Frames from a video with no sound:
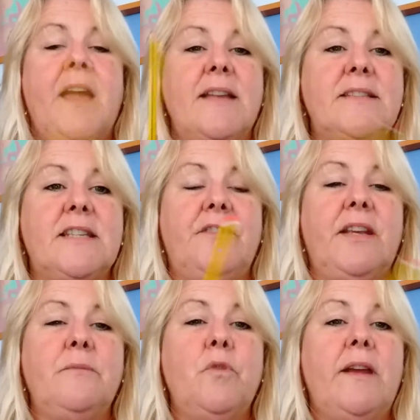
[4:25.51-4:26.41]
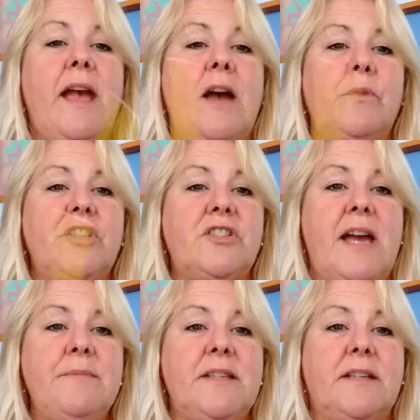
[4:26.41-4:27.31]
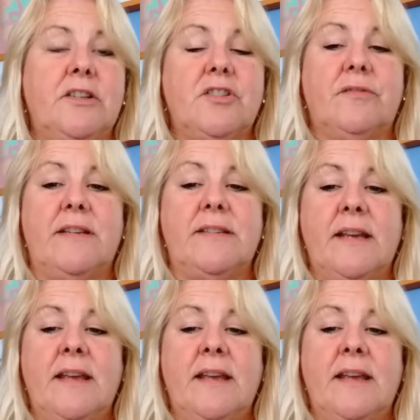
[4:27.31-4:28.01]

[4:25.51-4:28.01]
and see if you can work out which time signature is.